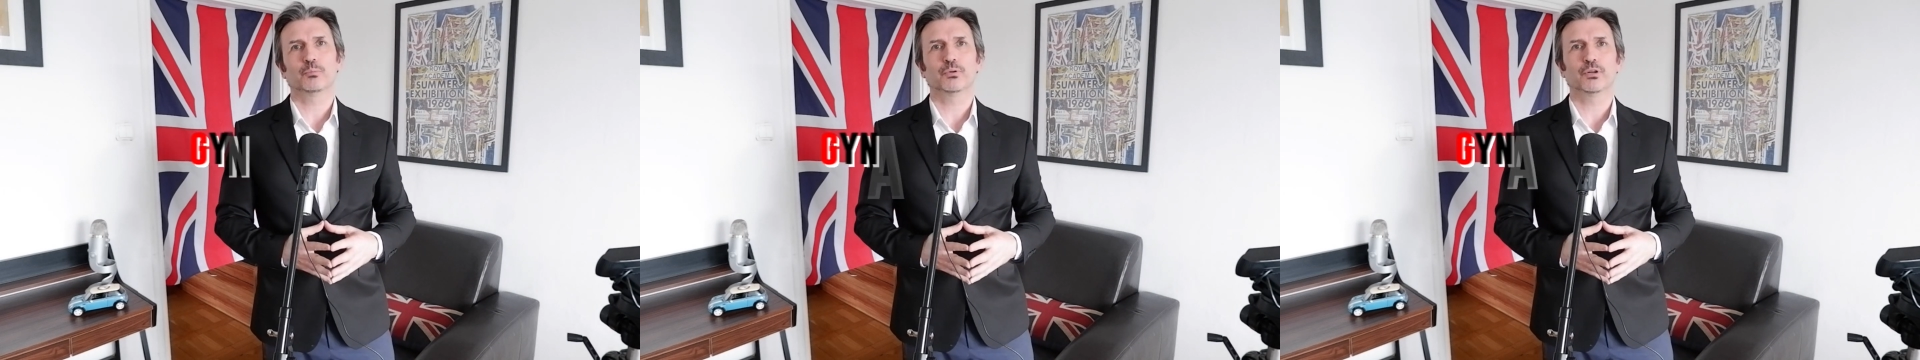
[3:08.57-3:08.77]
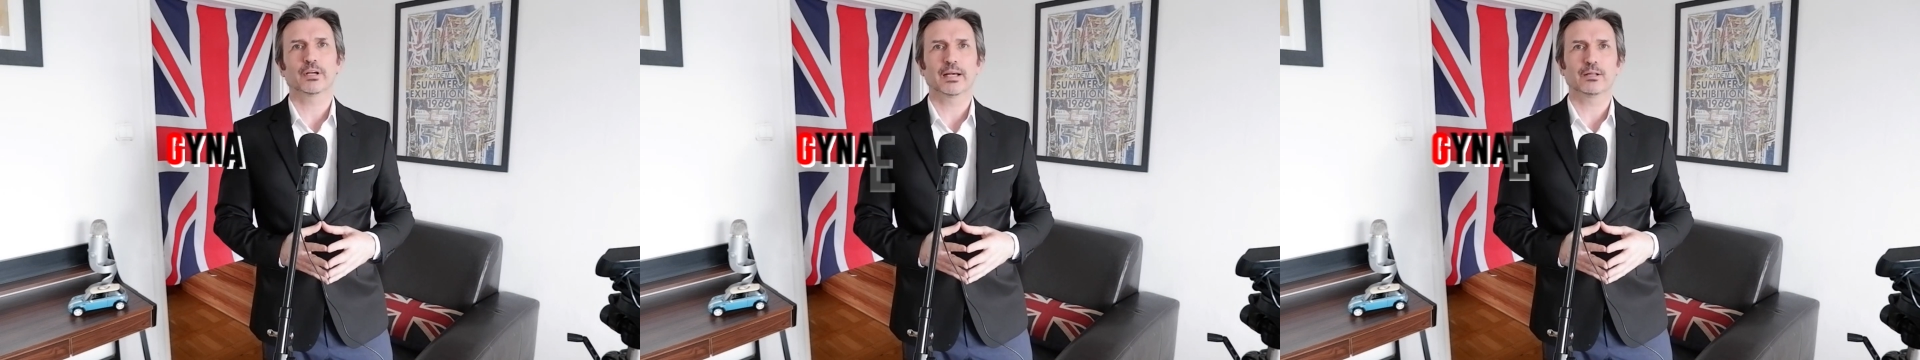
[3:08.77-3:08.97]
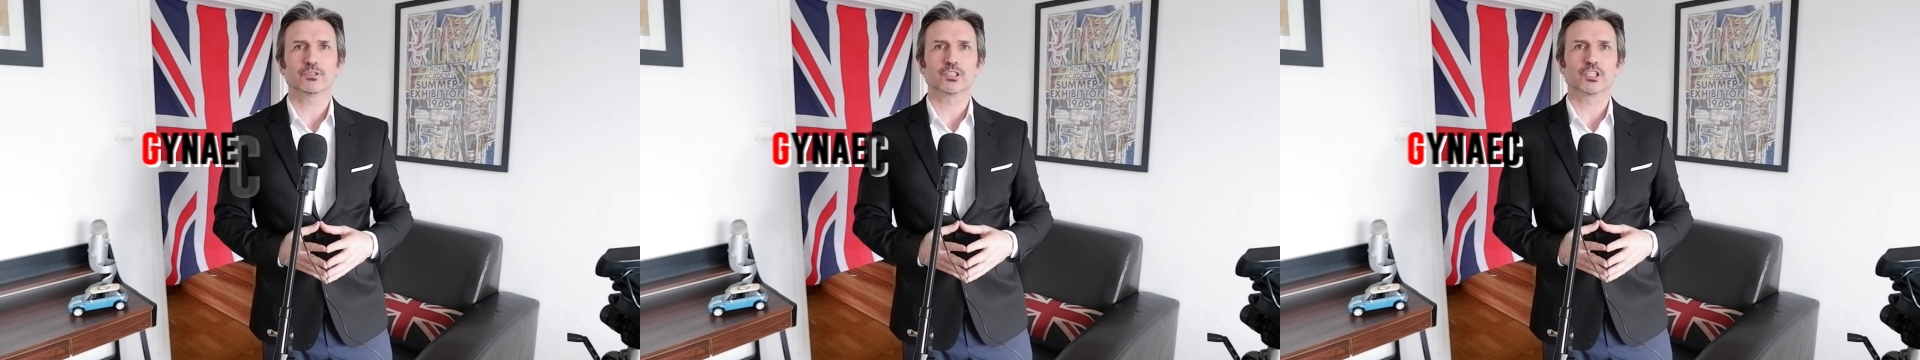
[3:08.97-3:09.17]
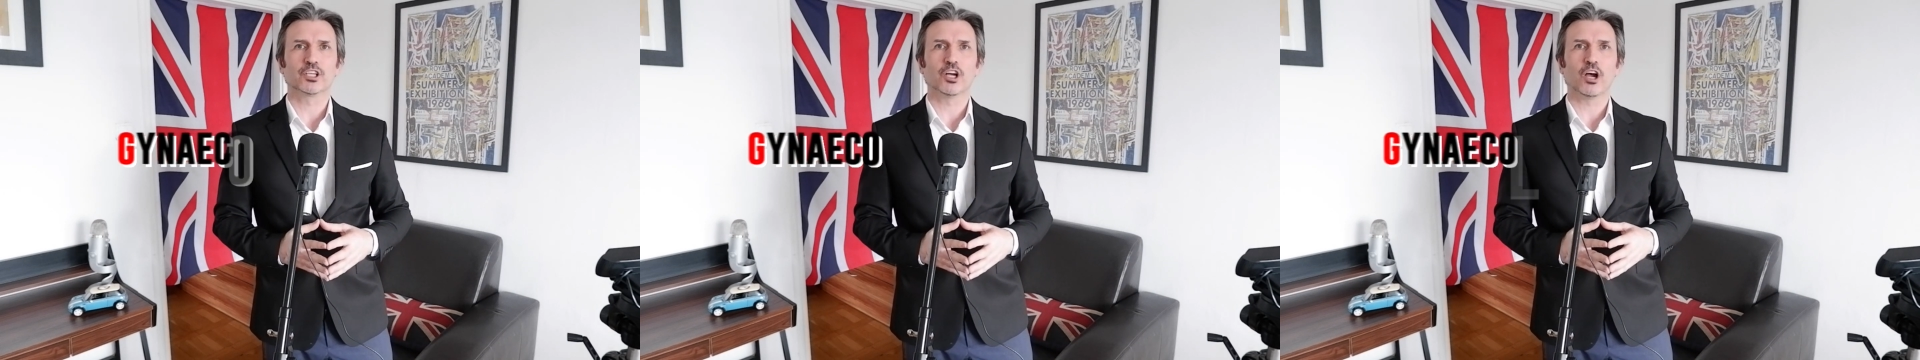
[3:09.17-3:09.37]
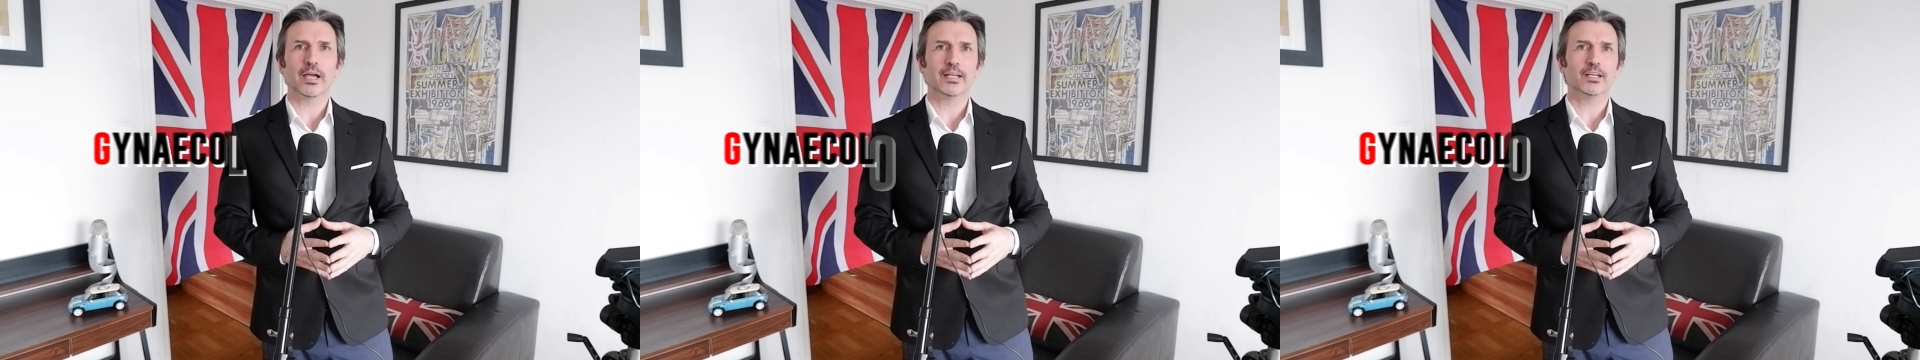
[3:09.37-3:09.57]
pronounce
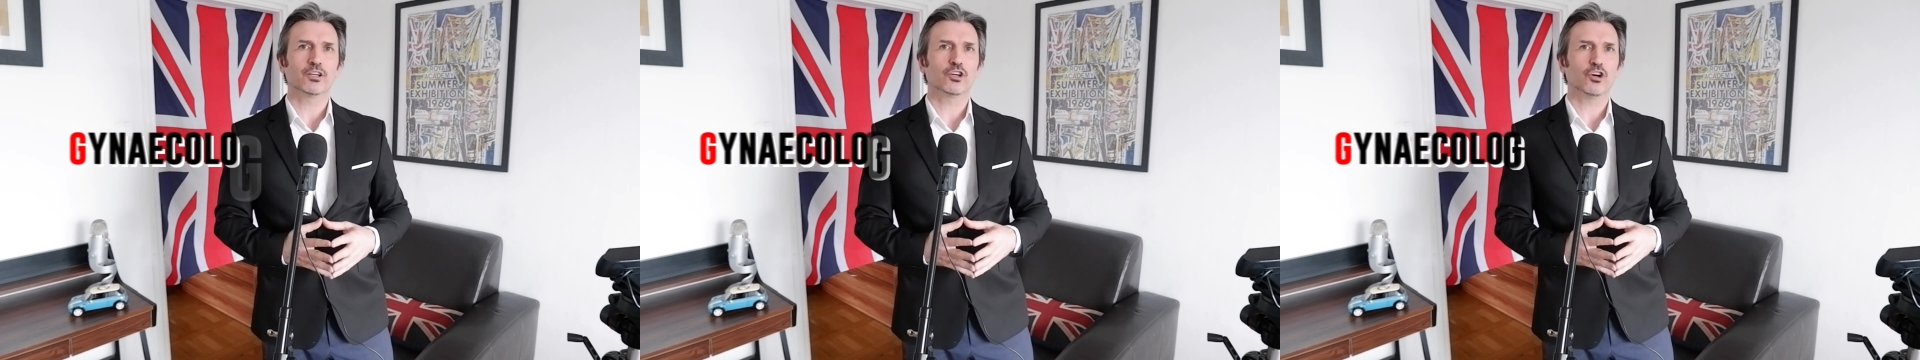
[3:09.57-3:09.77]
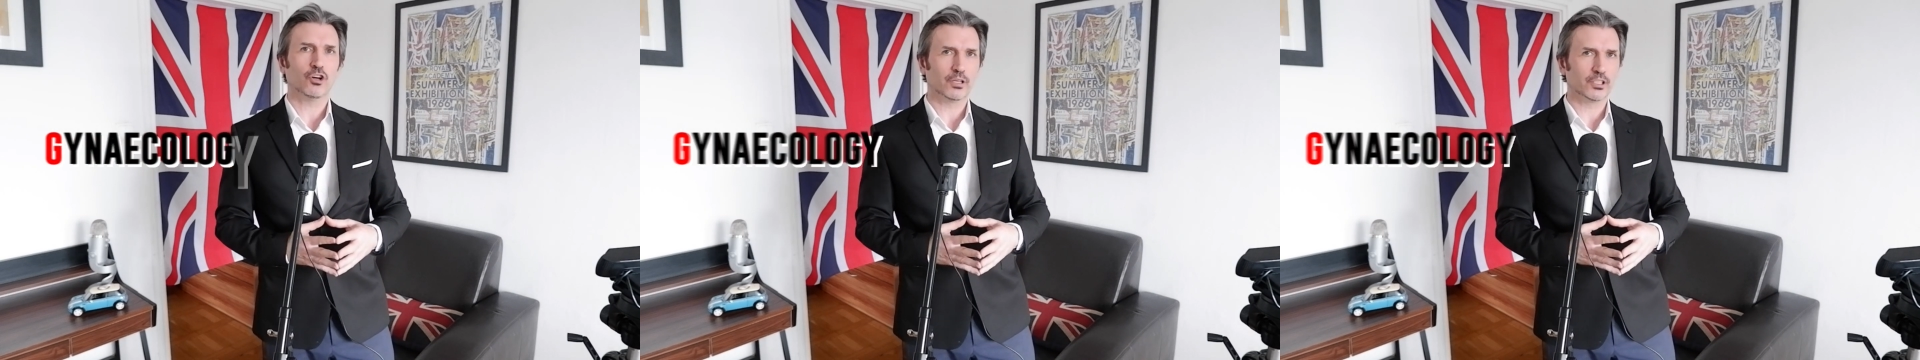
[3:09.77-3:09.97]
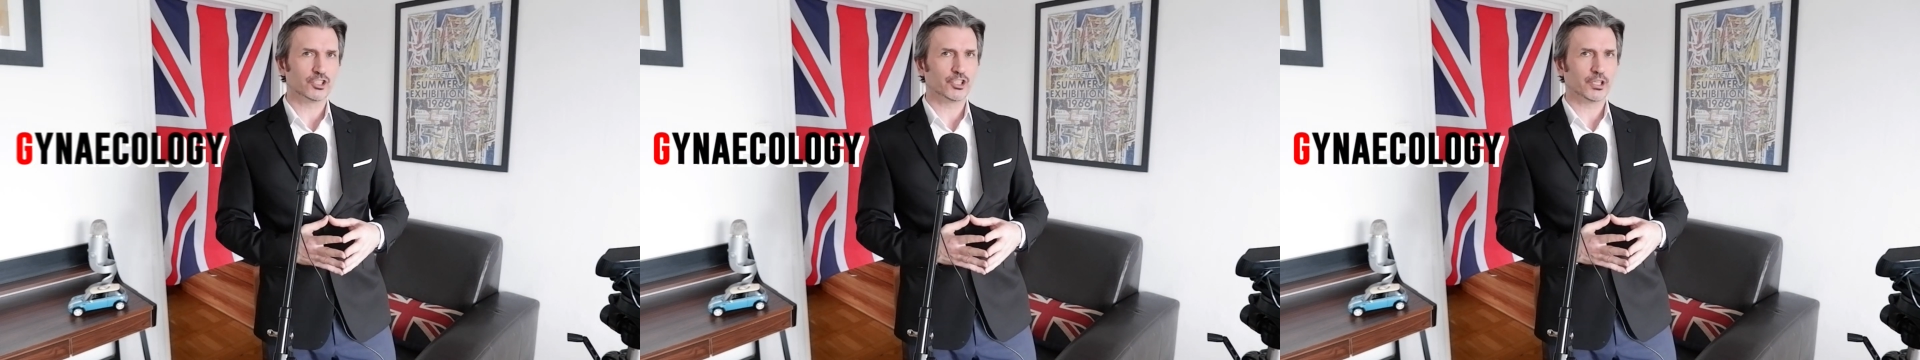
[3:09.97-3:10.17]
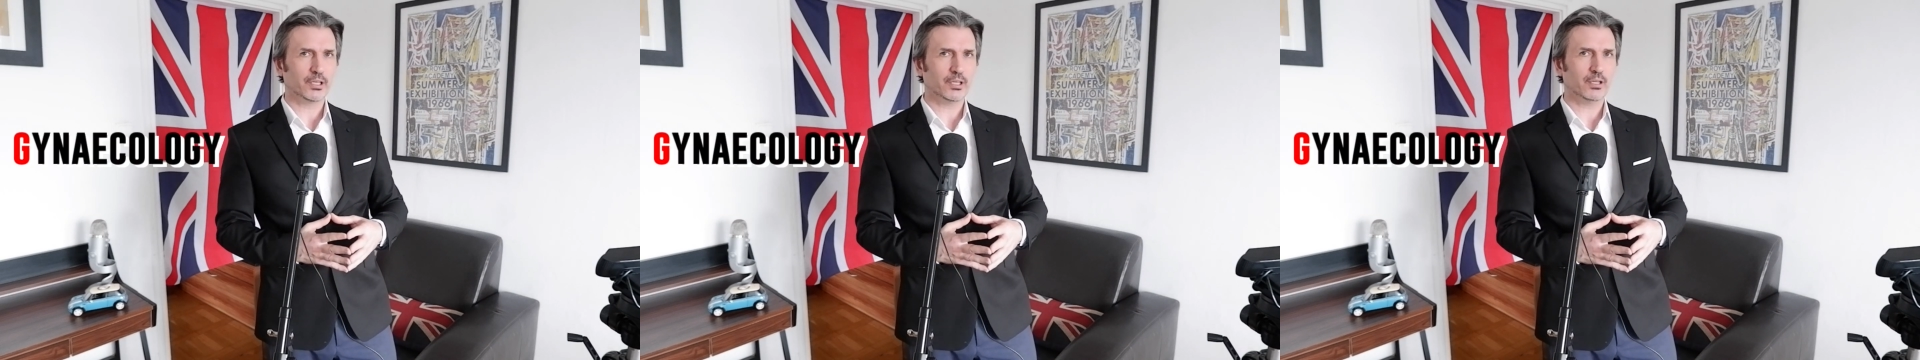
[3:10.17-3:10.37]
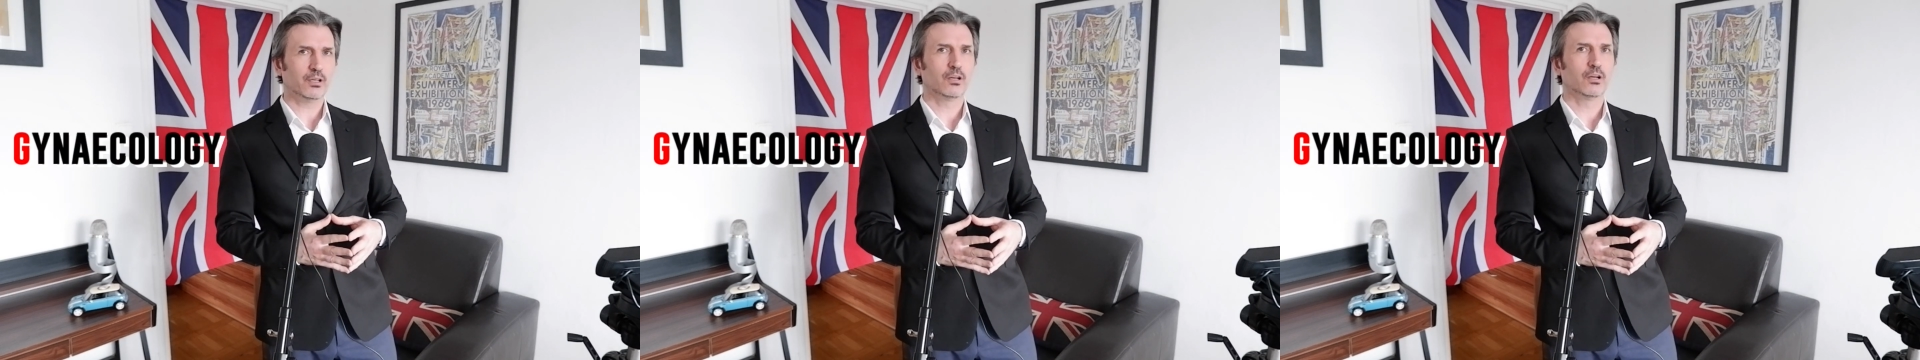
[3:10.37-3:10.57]

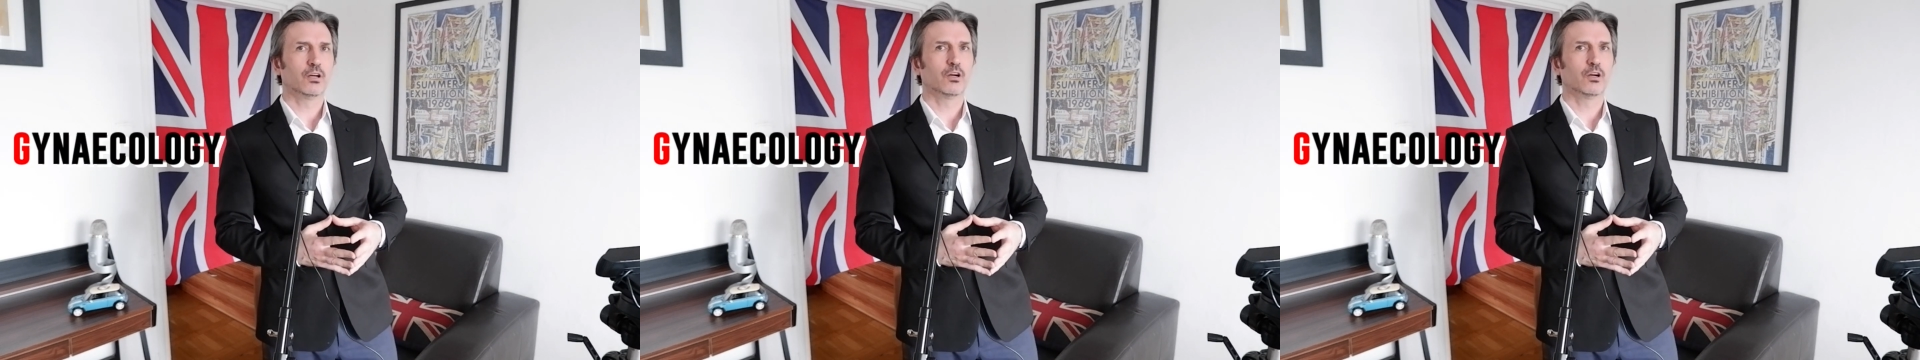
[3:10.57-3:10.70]
gynecology